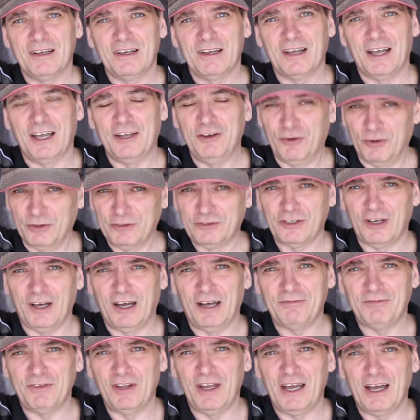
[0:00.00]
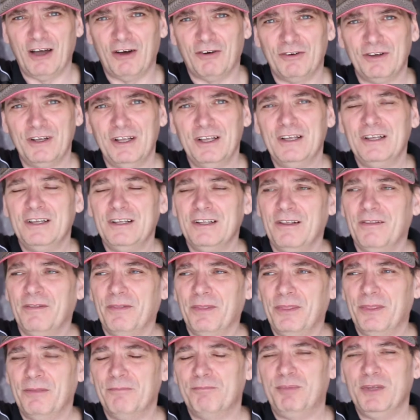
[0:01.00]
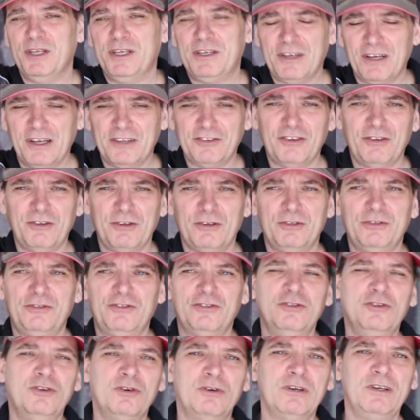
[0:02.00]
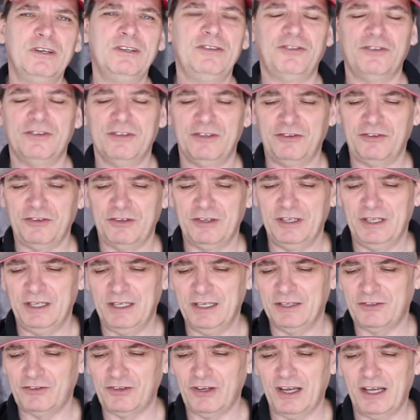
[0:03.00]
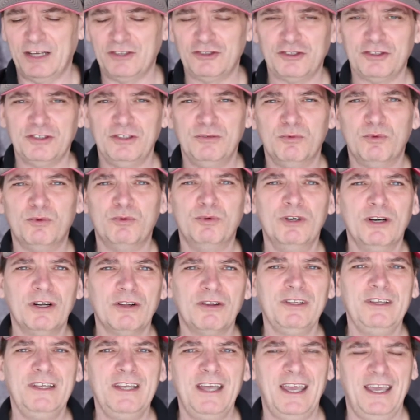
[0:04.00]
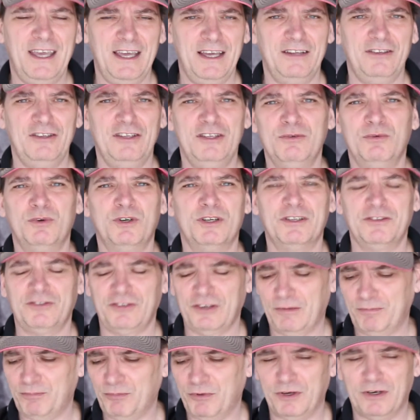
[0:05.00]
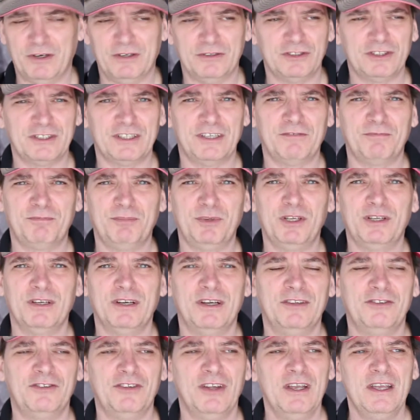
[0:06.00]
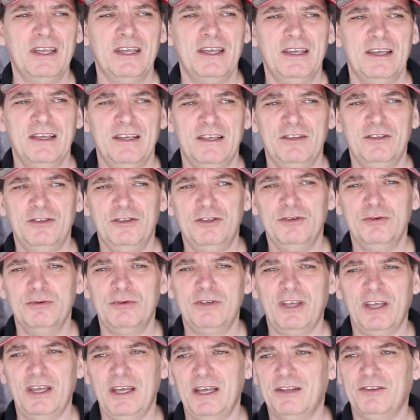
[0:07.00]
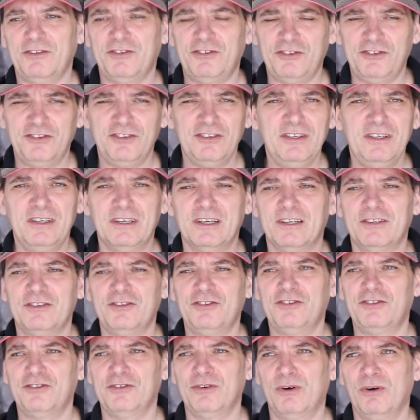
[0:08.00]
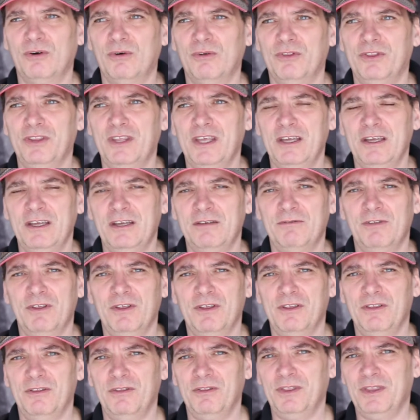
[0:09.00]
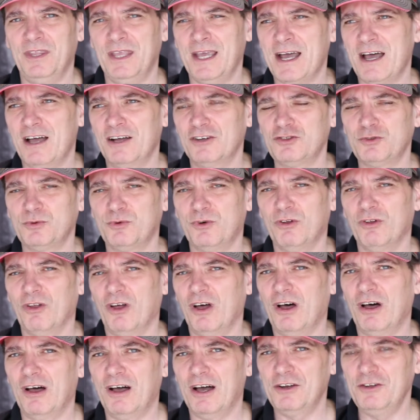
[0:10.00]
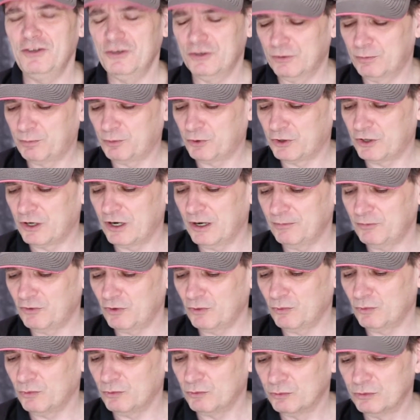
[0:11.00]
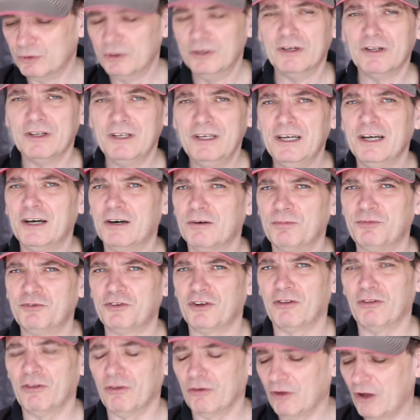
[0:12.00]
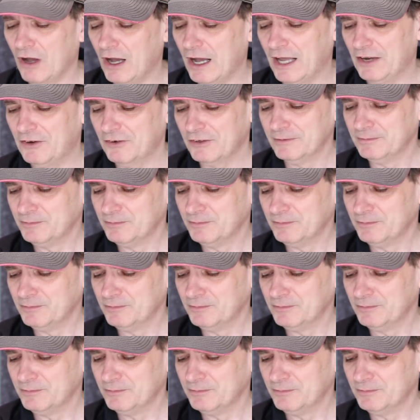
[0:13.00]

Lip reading: I know it's off now. Because of those noises, it's actually really handy when it's up there and stuff because you can't see it, so the actual audio prompt really helps a lot.